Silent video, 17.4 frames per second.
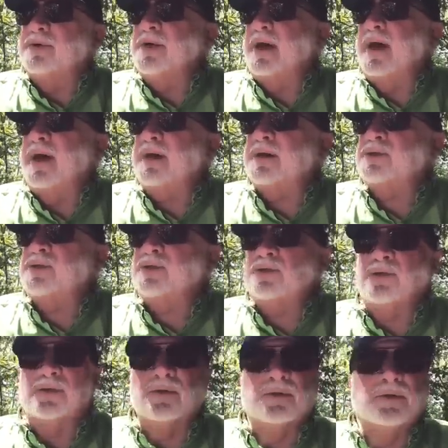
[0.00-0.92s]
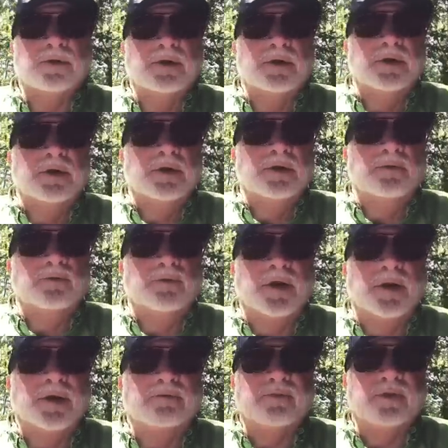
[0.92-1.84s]
attacks or
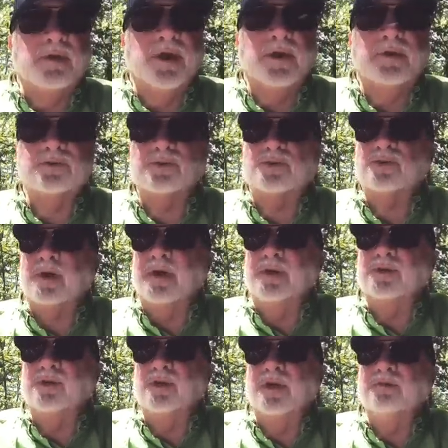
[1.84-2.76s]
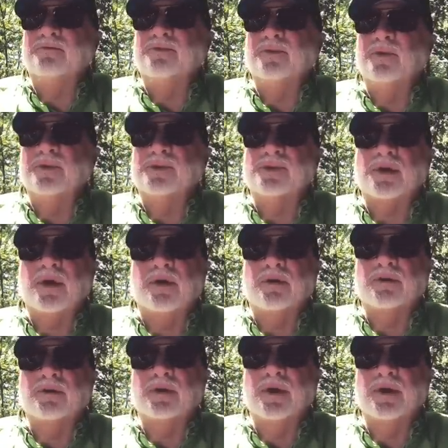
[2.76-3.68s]
whatever else trying to influence
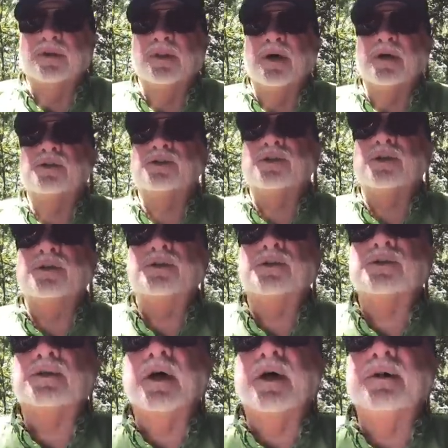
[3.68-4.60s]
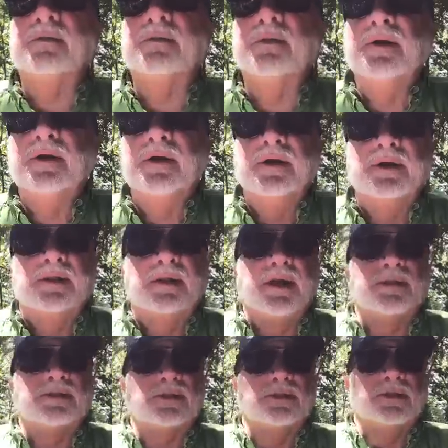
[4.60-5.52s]
our elections,
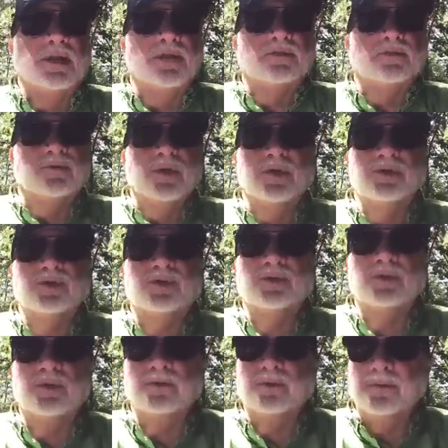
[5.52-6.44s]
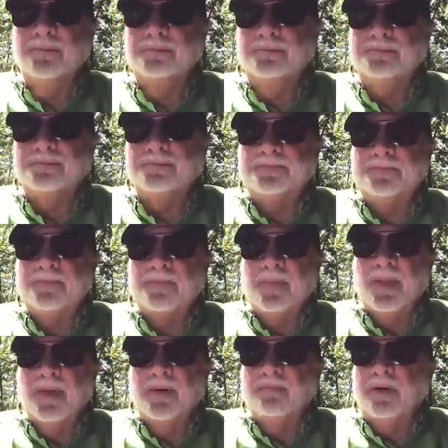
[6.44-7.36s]
that's another issue.
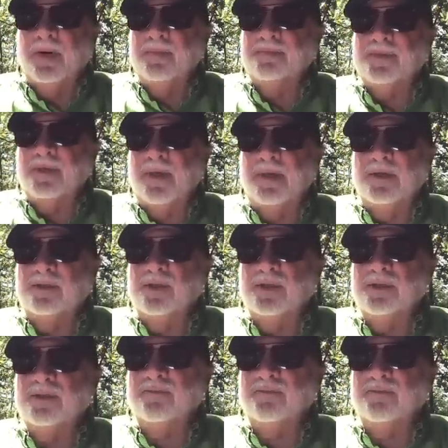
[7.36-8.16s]
But I'm saying